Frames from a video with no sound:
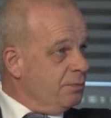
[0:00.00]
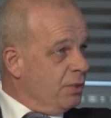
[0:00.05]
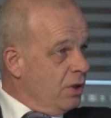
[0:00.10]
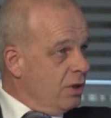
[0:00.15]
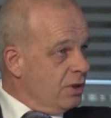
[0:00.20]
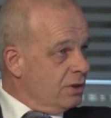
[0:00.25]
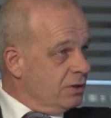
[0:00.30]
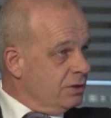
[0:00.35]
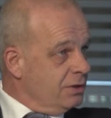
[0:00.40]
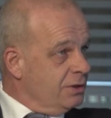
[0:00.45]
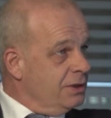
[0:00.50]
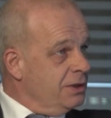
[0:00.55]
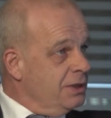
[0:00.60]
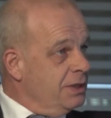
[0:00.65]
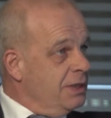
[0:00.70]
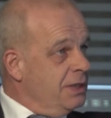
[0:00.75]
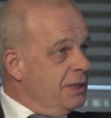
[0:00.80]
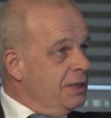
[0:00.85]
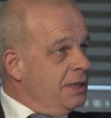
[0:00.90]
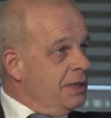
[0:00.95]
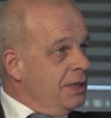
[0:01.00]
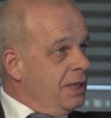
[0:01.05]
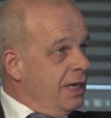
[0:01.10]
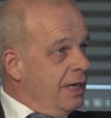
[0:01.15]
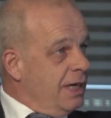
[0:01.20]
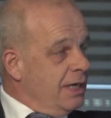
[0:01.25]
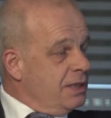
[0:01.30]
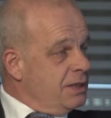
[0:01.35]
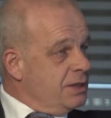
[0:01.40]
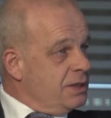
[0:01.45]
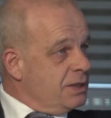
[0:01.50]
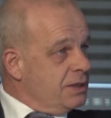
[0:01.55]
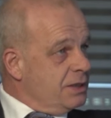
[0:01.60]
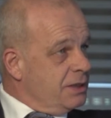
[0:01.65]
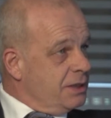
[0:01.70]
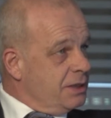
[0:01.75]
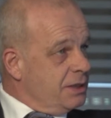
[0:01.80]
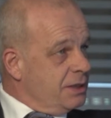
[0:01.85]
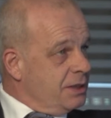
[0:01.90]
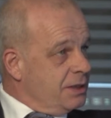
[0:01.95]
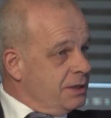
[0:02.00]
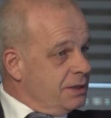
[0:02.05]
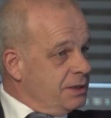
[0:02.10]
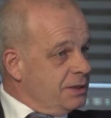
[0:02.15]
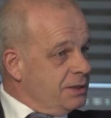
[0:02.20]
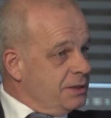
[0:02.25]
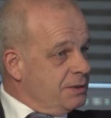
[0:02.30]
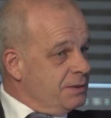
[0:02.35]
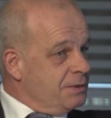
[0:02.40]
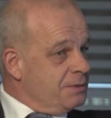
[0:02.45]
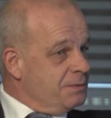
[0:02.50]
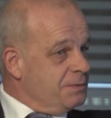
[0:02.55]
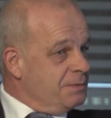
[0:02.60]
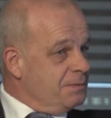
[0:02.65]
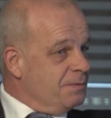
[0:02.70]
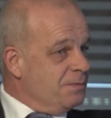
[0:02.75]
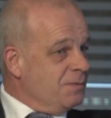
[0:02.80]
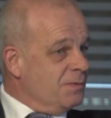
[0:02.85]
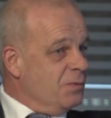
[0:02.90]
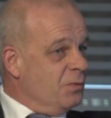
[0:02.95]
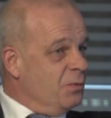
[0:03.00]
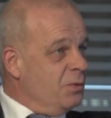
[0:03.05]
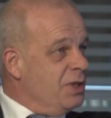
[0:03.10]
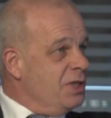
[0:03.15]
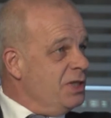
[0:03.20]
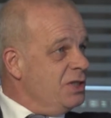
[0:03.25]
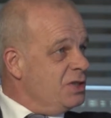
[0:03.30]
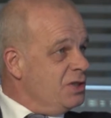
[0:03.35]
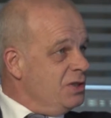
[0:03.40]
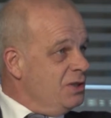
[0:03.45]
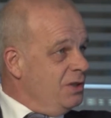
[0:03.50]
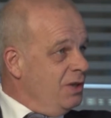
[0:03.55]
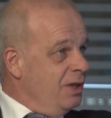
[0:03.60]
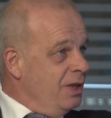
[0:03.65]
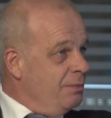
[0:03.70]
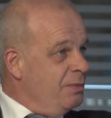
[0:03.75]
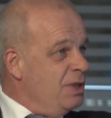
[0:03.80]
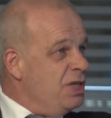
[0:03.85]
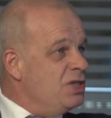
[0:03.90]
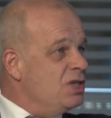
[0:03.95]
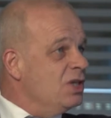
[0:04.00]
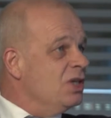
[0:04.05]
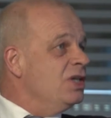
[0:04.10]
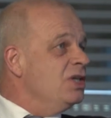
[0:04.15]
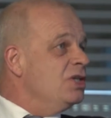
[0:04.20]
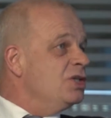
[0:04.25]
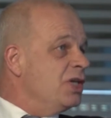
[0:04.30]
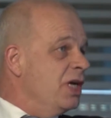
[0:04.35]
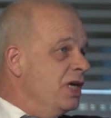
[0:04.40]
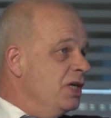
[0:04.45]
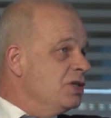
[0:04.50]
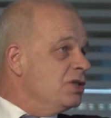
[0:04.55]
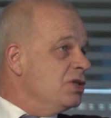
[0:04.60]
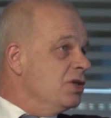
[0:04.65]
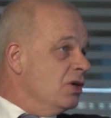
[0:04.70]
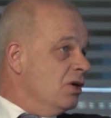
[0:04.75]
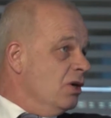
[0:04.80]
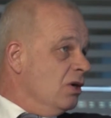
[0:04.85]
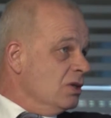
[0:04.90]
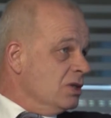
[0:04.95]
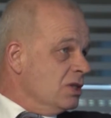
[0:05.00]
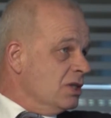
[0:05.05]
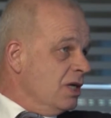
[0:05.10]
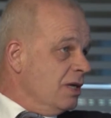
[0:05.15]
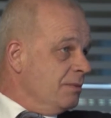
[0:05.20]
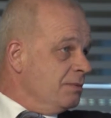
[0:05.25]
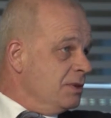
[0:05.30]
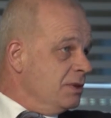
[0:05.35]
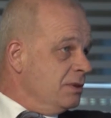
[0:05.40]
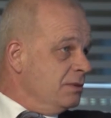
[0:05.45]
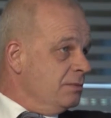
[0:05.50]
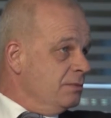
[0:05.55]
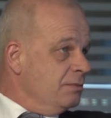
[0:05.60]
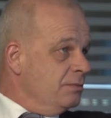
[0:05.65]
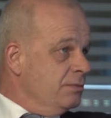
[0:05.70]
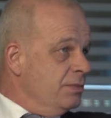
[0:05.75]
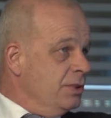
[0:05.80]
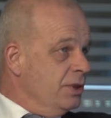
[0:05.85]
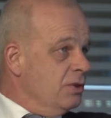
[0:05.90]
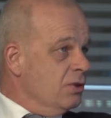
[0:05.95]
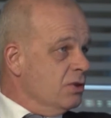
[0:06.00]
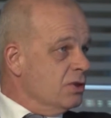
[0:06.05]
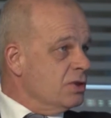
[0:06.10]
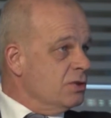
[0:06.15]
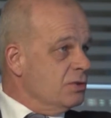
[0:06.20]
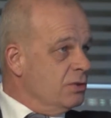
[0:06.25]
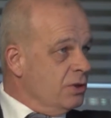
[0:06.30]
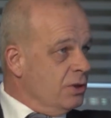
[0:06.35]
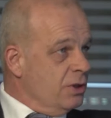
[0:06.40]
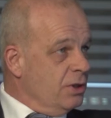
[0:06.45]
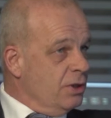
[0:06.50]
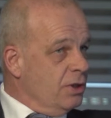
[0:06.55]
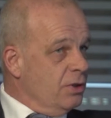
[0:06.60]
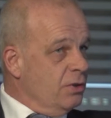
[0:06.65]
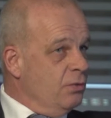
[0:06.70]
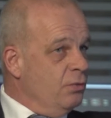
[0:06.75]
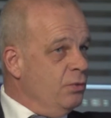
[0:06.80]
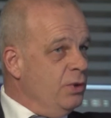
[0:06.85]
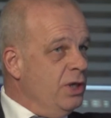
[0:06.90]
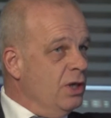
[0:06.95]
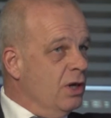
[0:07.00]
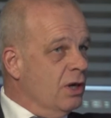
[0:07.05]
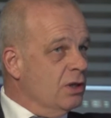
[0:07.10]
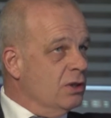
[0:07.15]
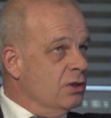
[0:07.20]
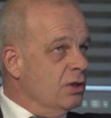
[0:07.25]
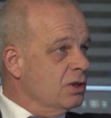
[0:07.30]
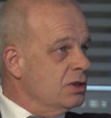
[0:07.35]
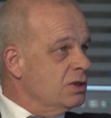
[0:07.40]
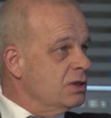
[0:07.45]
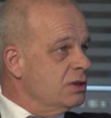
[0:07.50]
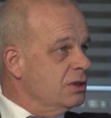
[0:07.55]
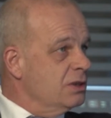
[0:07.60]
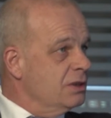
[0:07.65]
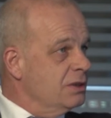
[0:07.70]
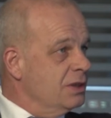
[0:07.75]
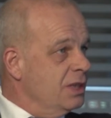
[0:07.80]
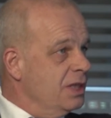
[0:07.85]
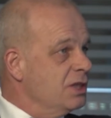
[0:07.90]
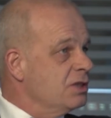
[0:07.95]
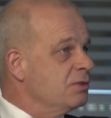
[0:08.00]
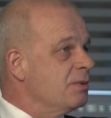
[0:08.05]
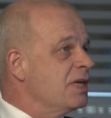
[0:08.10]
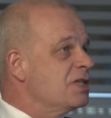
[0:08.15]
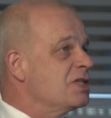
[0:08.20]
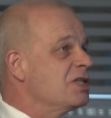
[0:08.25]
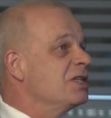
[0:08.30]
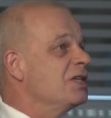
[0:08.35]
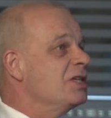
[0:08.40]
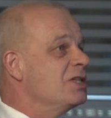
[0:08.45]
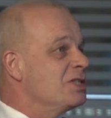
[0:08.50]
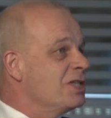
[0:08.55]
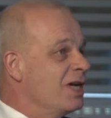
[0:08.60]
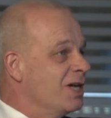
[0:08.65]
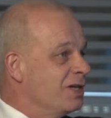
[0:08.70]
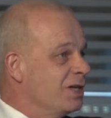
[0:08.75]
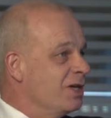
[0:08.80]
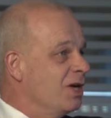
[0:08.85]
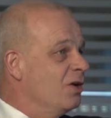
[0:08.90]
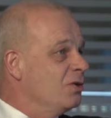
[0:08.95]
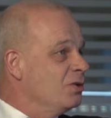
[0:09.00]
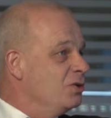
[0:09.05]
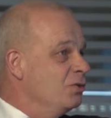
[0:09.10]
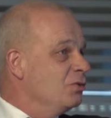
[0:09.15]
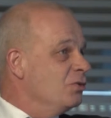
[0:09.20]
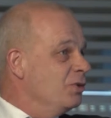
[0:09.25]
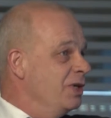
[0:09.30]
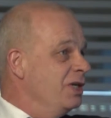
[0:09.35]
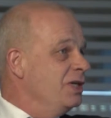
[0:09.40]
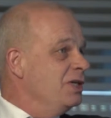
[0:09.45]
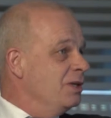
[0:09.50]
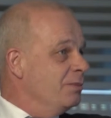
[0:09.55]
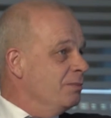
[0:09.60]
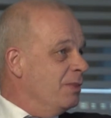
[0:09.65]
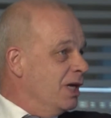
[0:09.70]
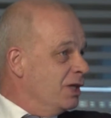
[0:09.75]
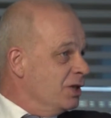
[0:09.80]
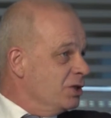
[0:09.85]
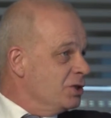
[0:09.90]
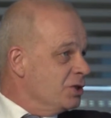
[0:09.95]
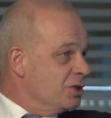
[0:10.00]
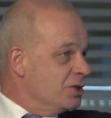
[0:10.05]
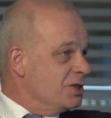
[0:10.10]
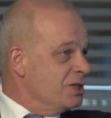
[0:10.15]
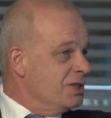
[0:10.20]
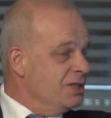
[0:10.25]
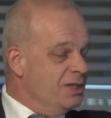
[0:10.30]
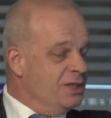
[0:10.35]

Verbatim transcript: partner, and we immediately changed the concept, because we are not interested in sending out Ukrainian managers